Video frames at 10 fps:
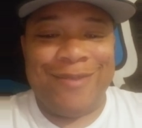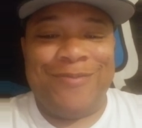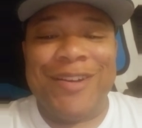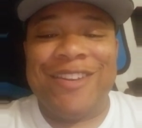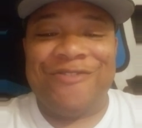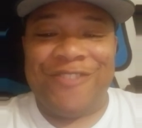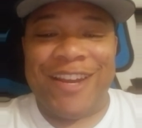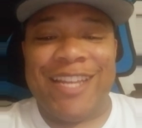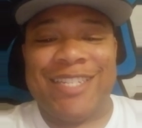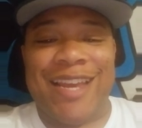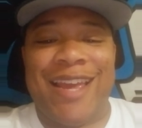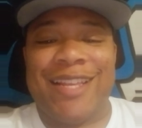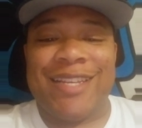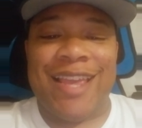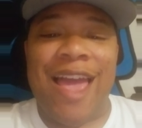put the
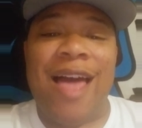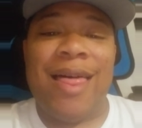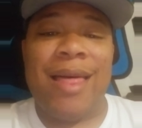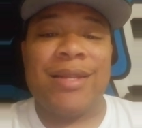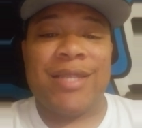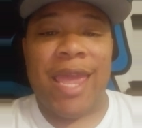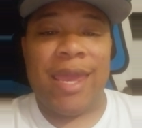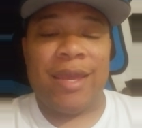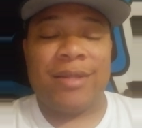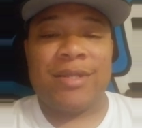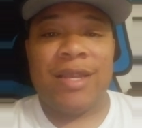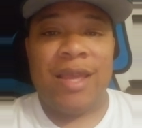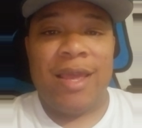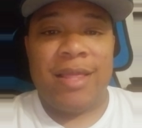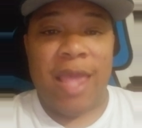franchise in Kyle Allen's hands,
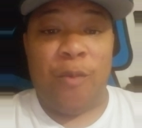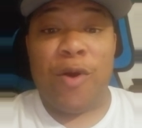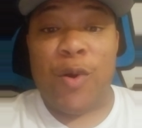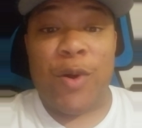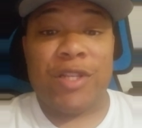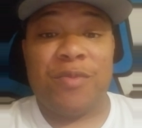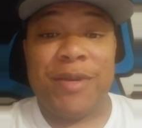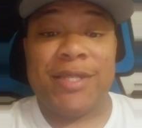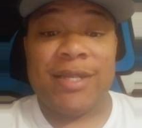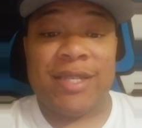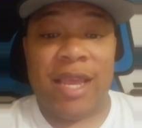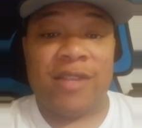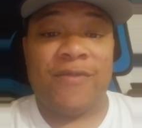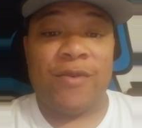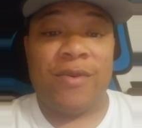that we're going to be
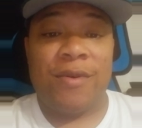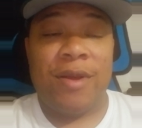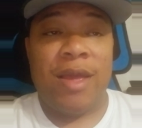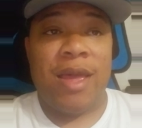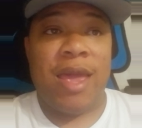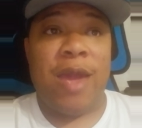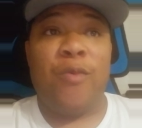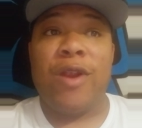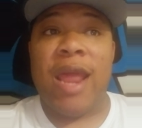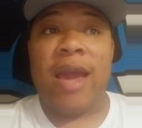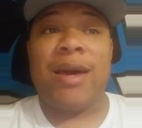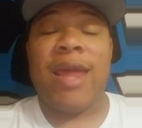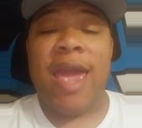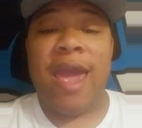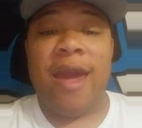successful and we're not going
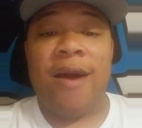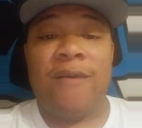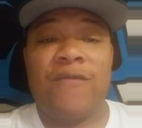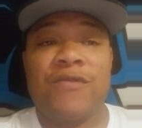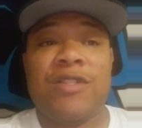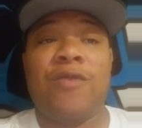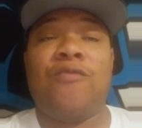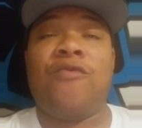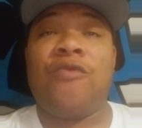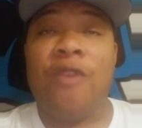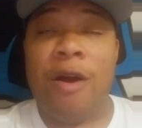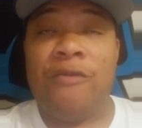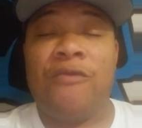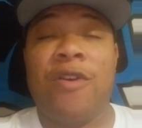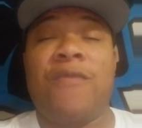to have some
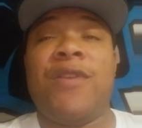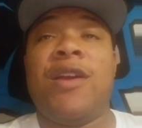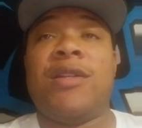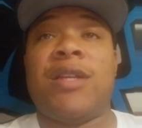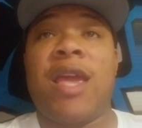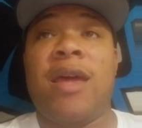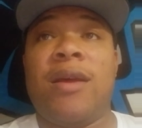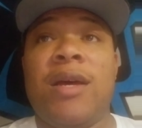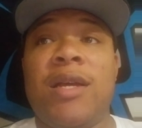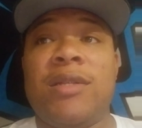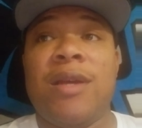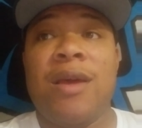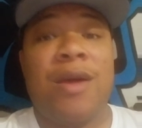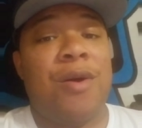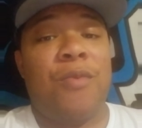rough, rough years ahead of us.
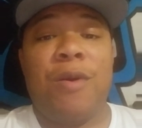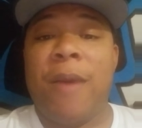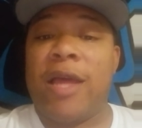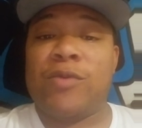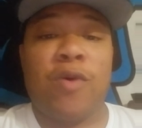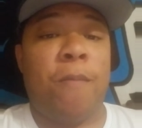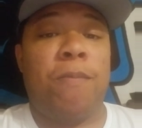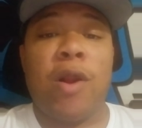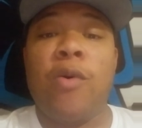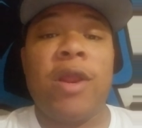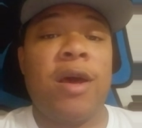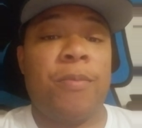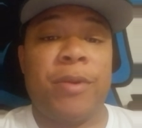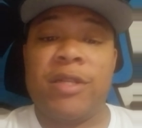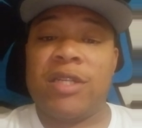We might as well blow it
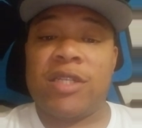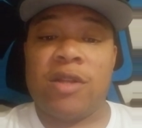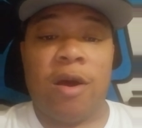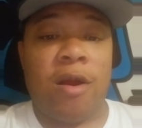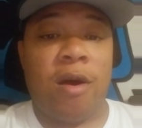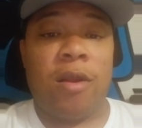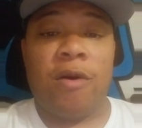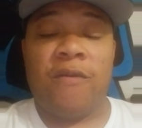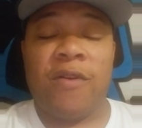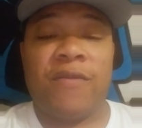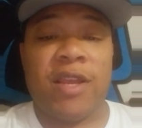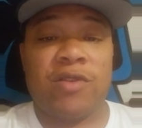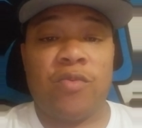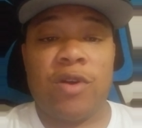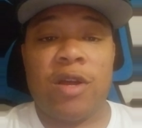up and just start all over if that's
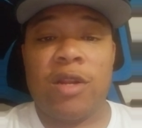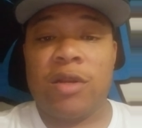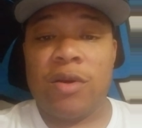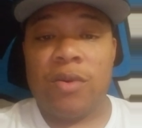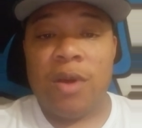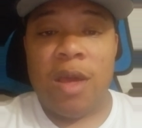what we're going to do.